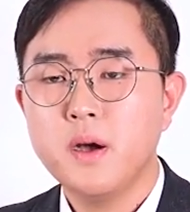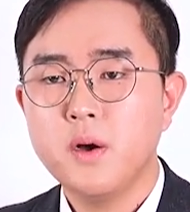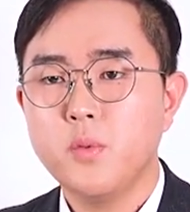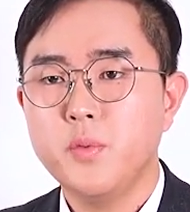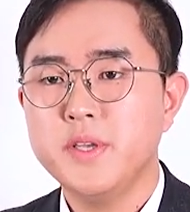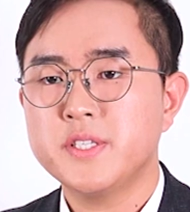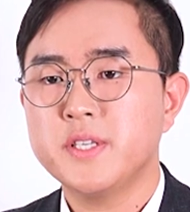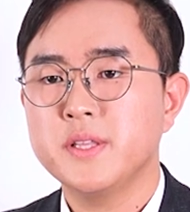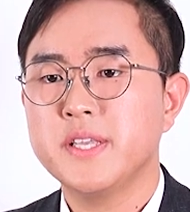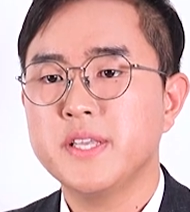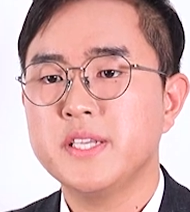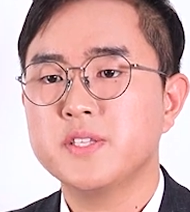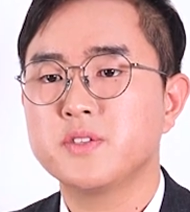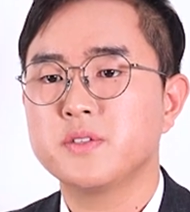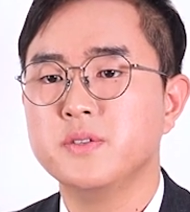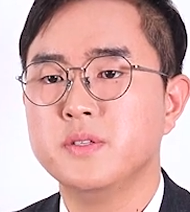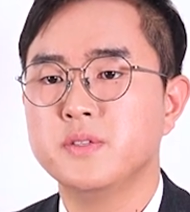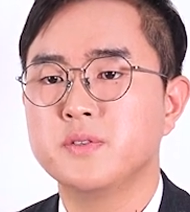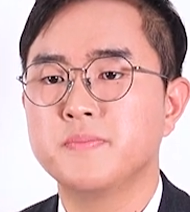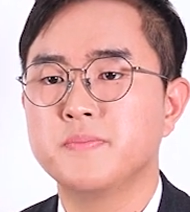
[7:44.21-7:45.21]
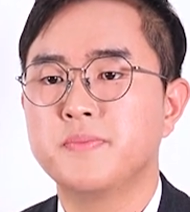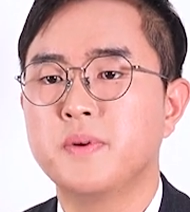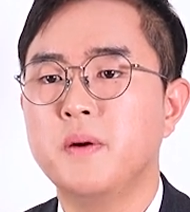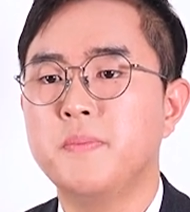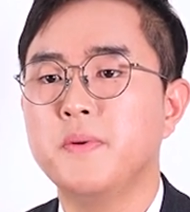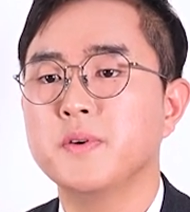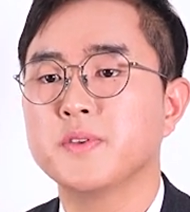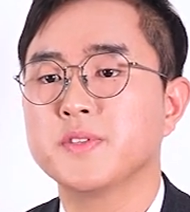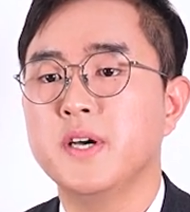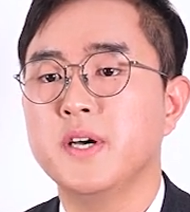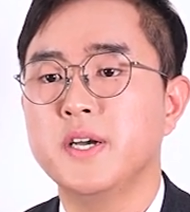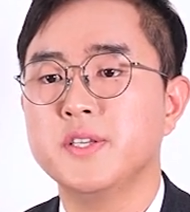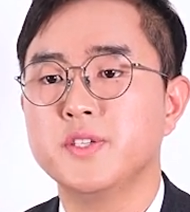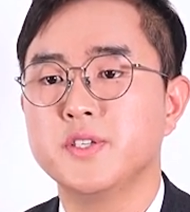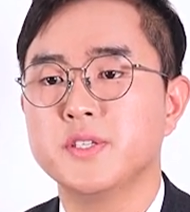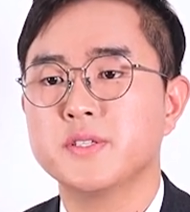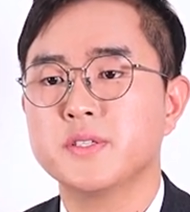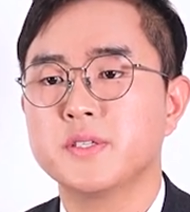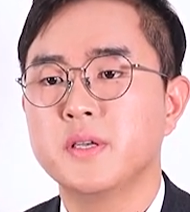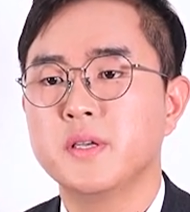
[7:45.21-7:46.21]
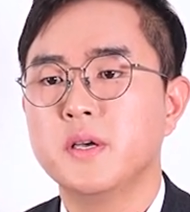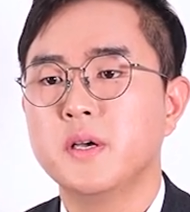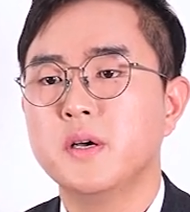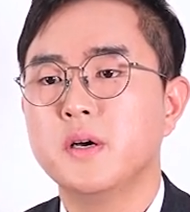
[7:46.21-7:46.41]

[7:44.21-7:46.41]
which leads into proper sizes